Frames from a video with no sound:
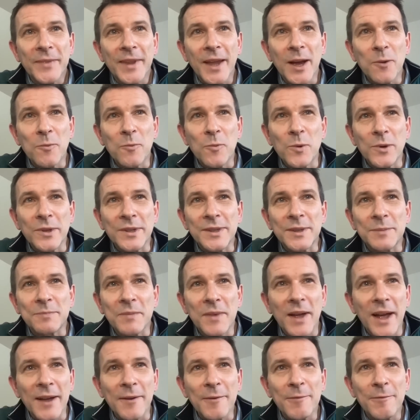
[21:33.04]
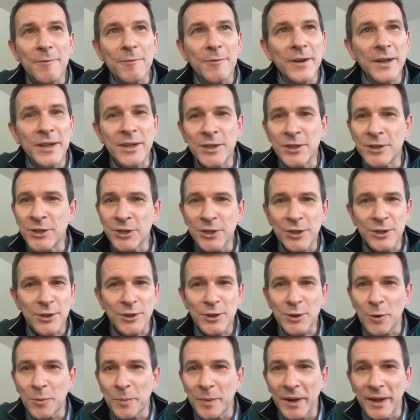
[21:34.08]
That was a
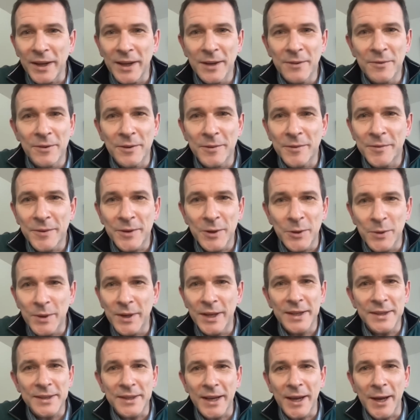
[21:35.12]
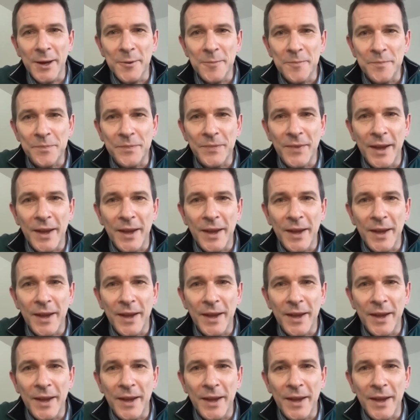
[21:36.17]
fringe topic even a few years ago.